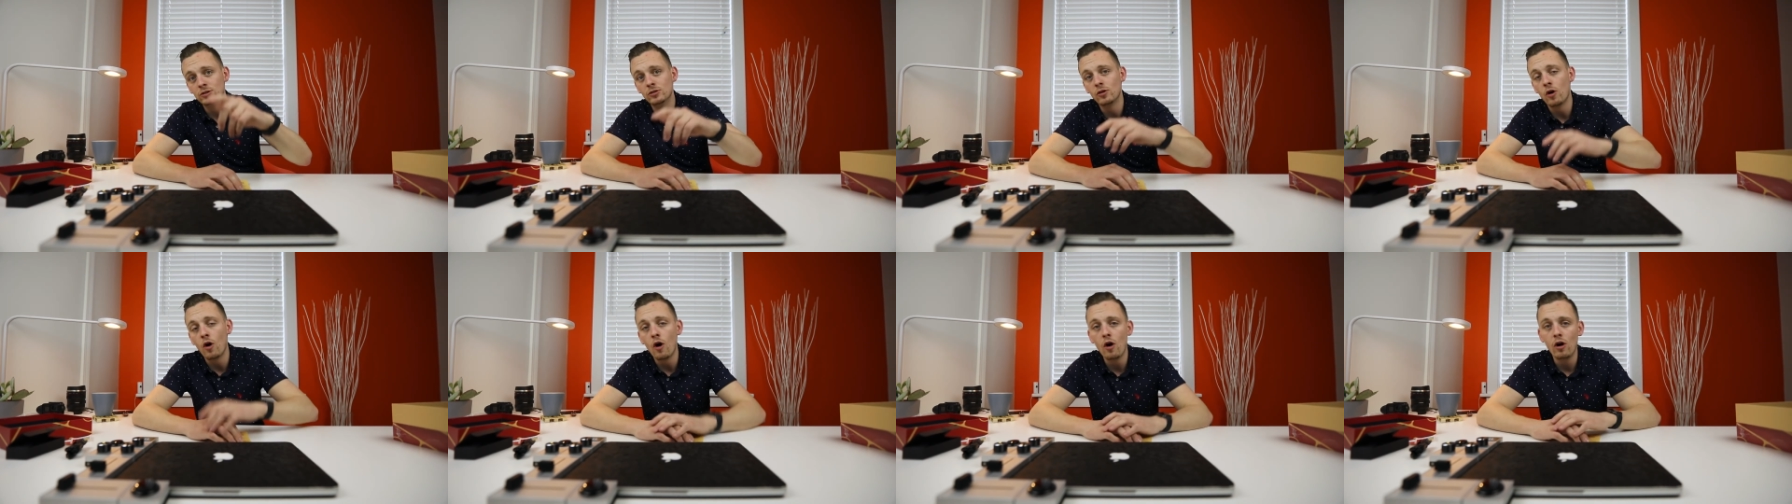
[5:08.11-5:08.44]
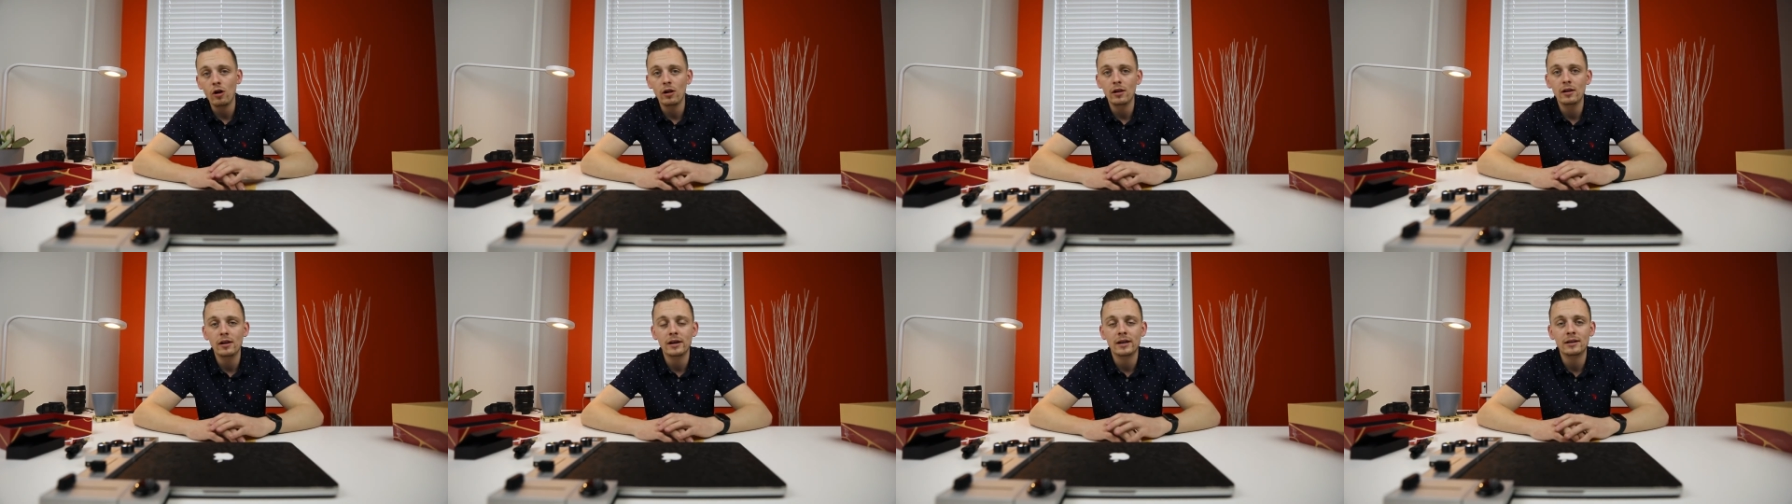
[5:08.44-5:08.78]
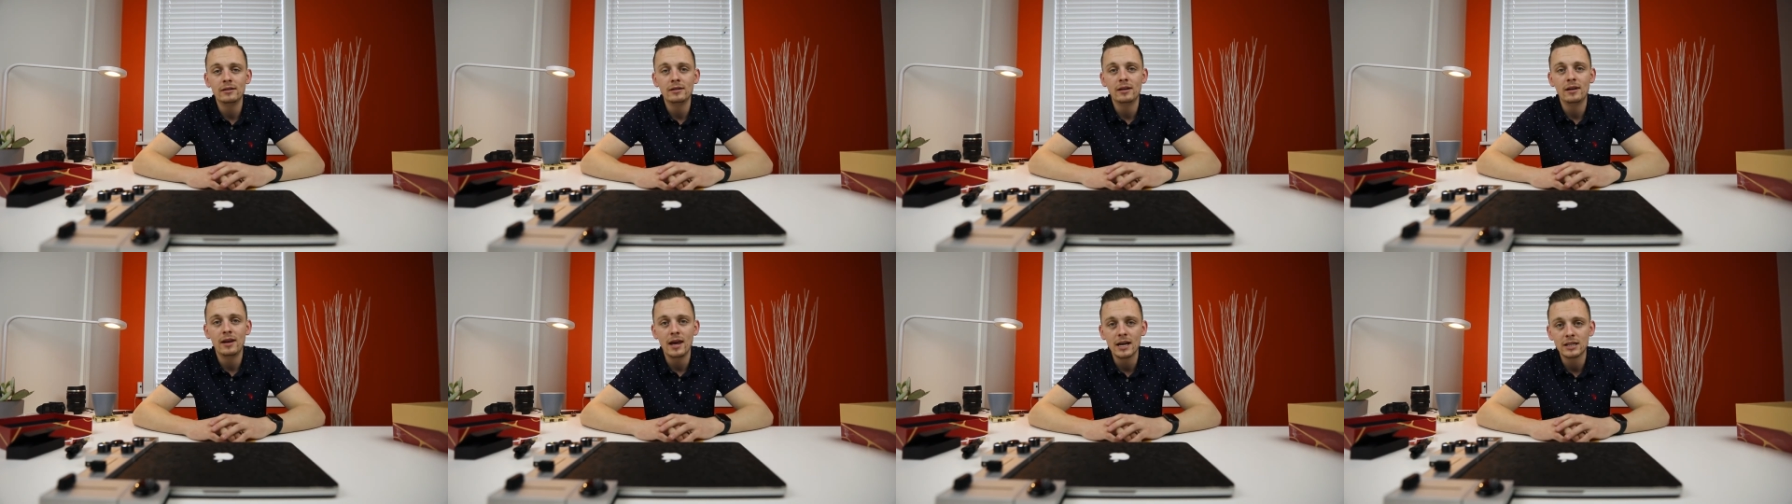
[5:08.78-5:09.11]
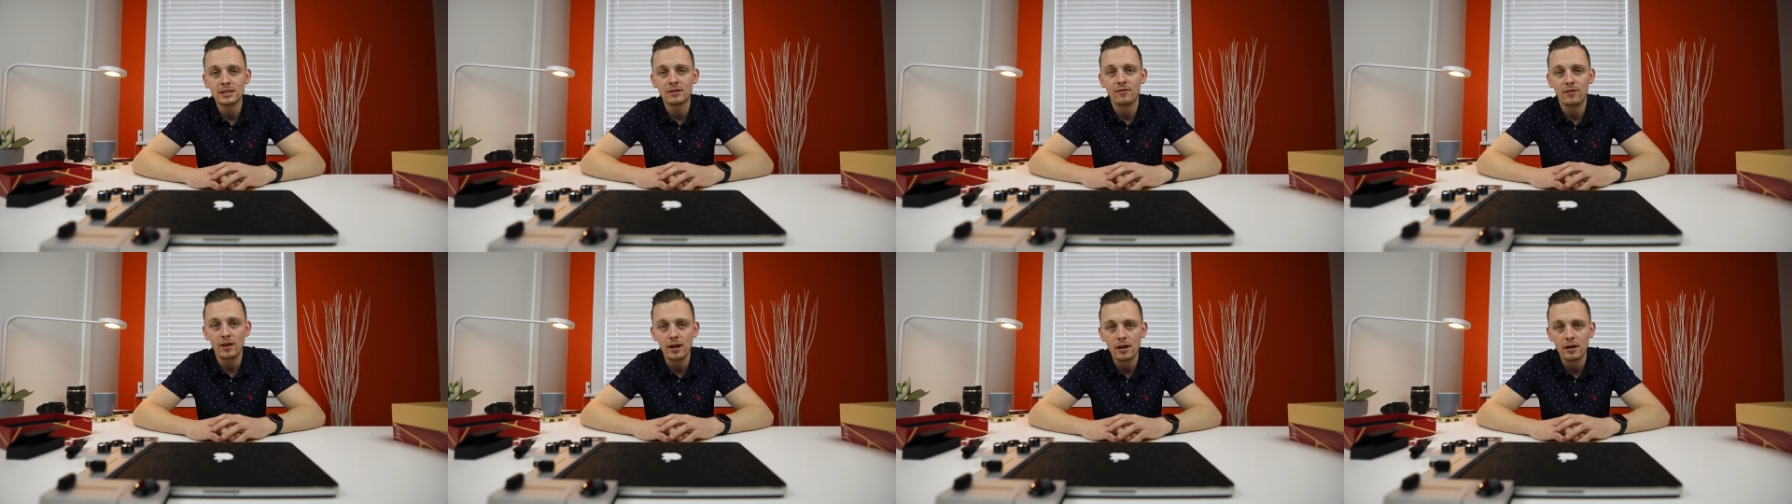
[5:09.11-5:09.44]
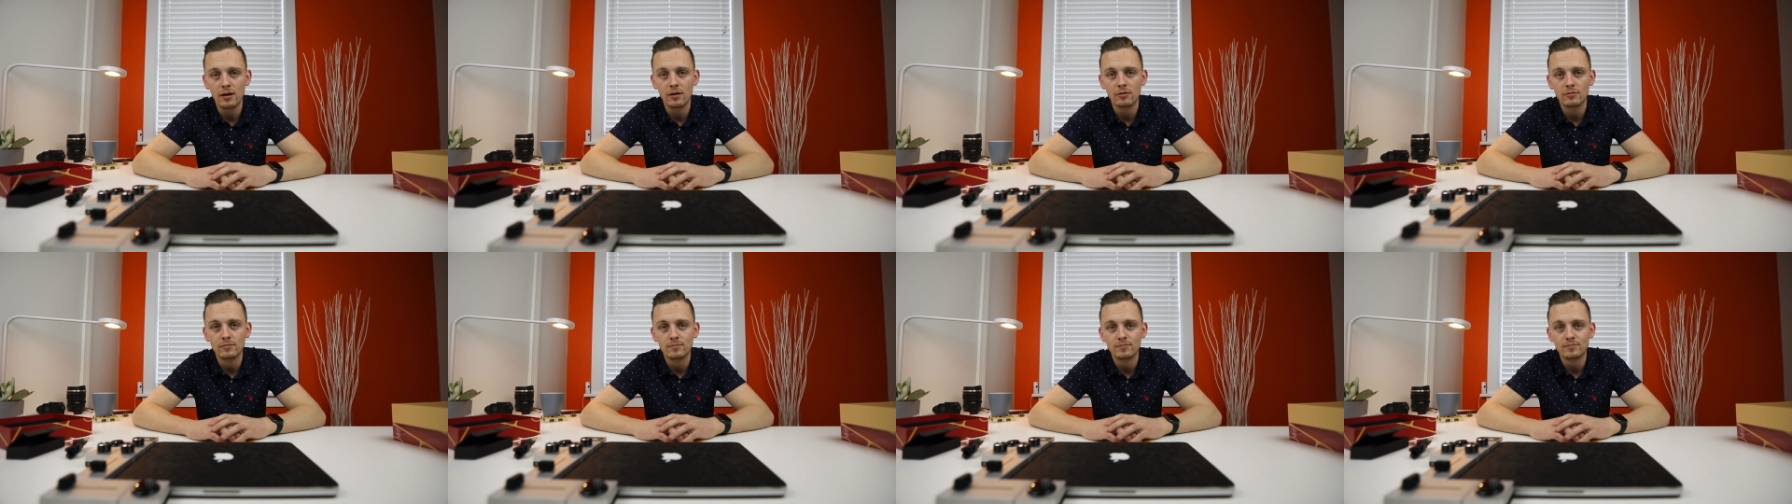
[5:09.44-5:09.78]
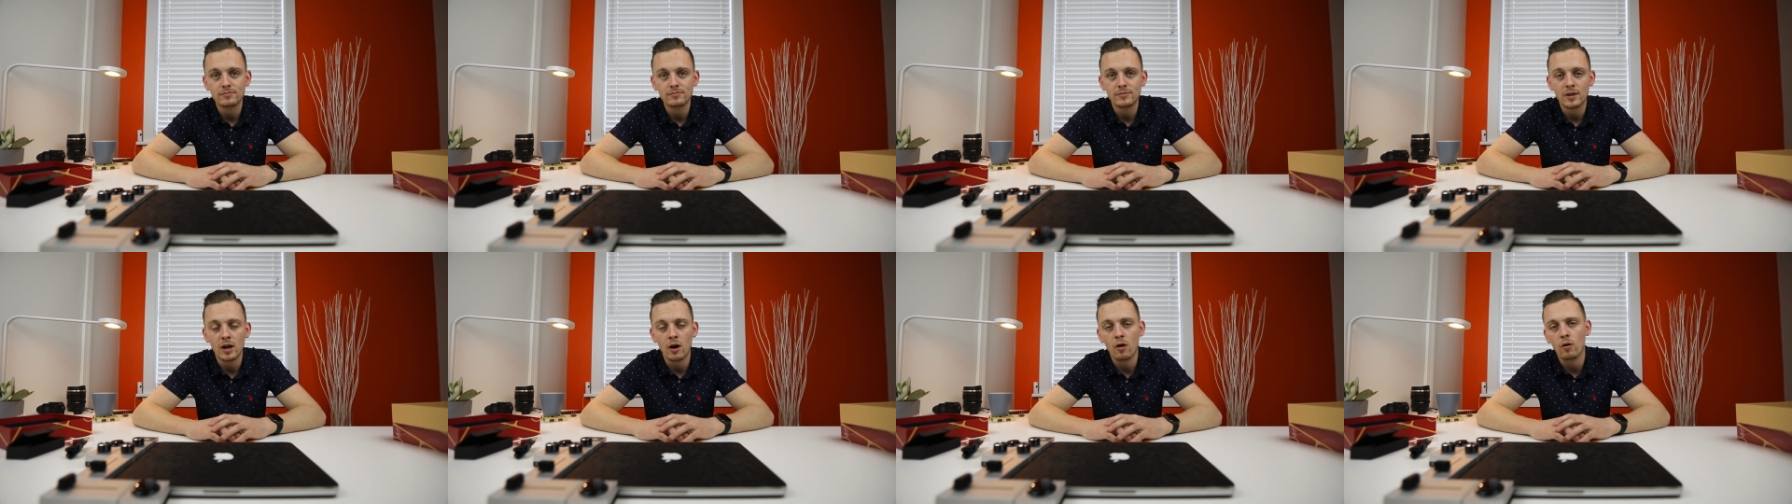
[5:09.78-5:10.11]
you all in the next video.
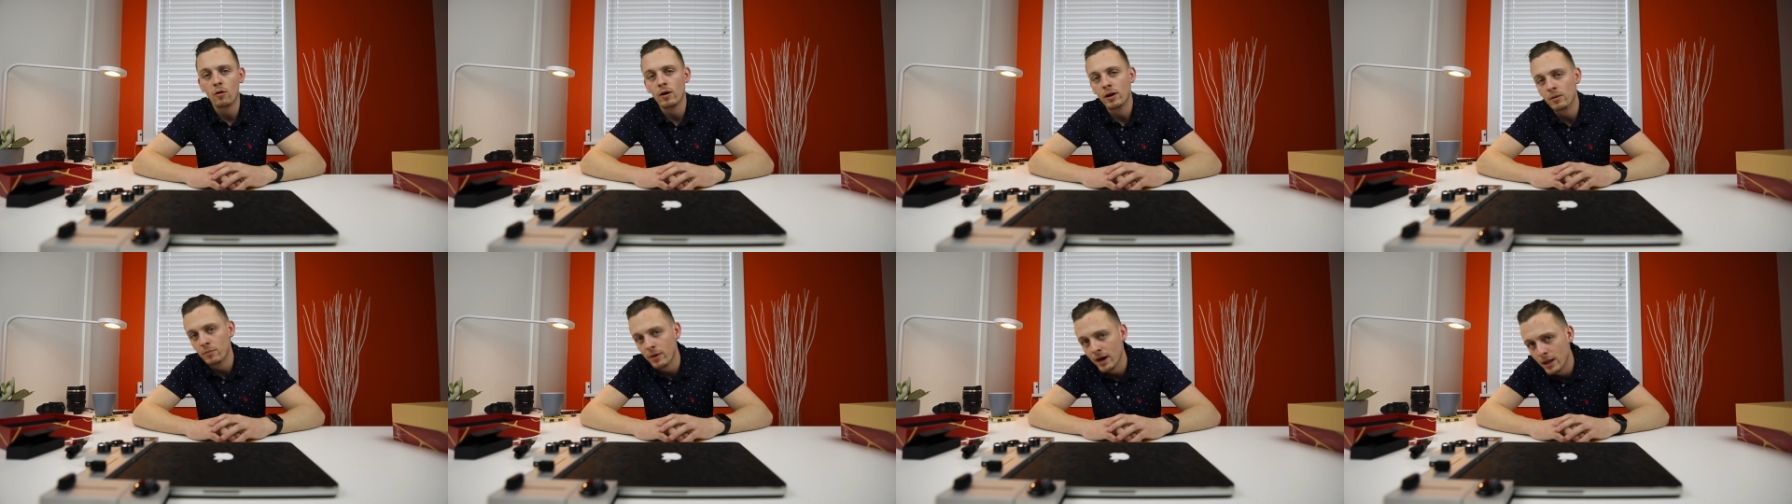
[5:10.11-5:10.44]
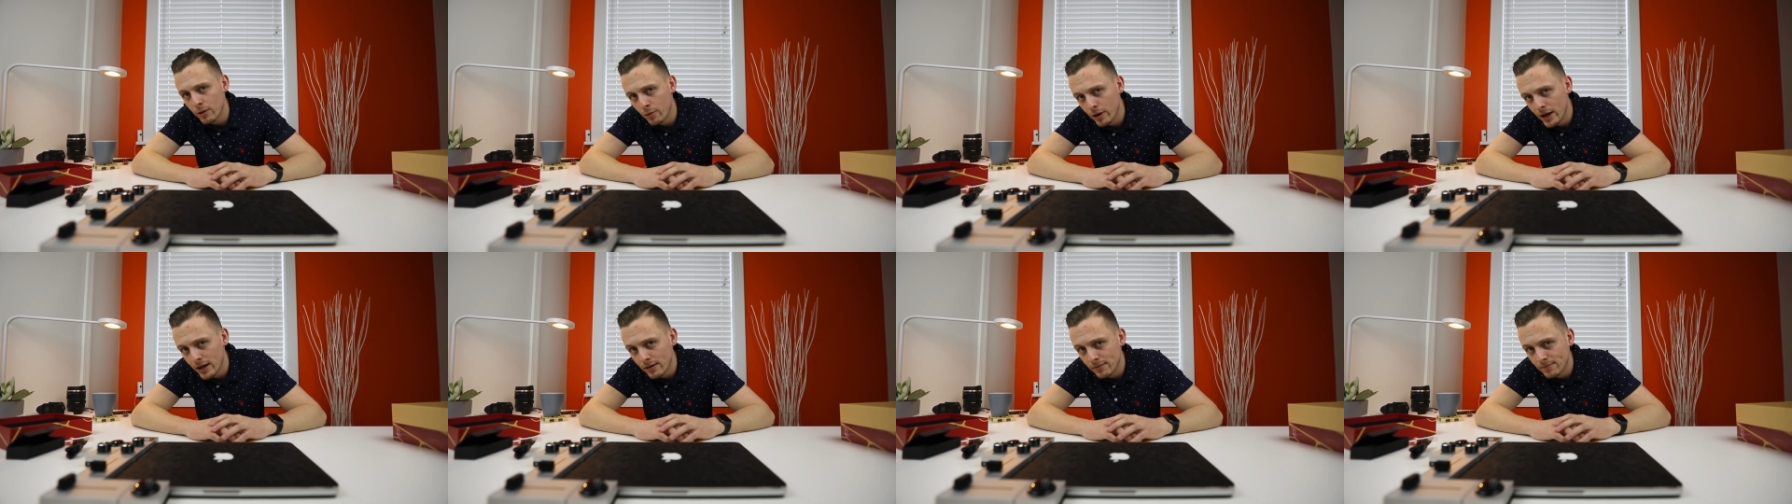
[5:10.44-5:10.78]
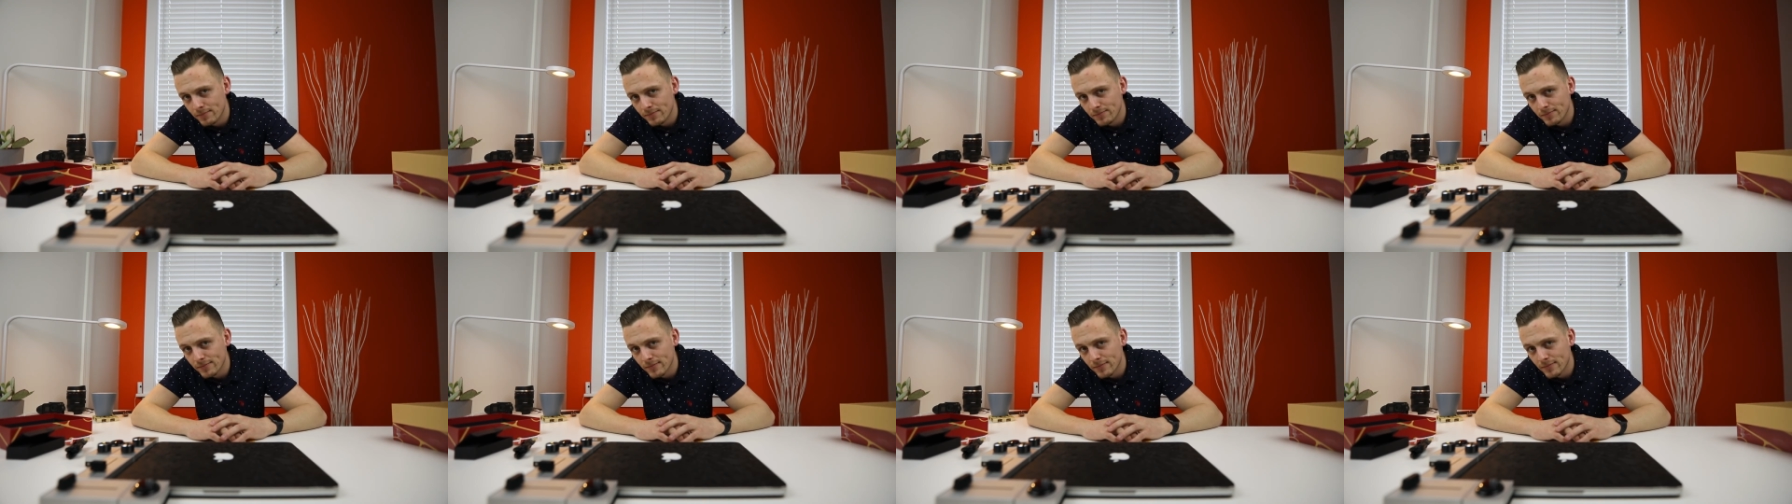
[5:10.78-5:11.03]
Oh, and by the way,